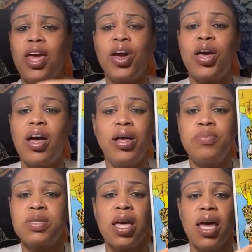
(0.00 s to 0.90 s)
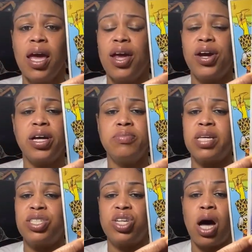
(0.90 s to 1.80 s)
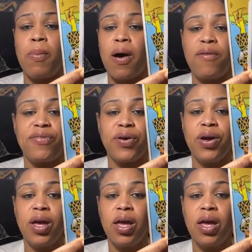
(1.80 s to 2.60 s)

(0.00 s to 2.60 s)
Here it comes. Here comes that job offer.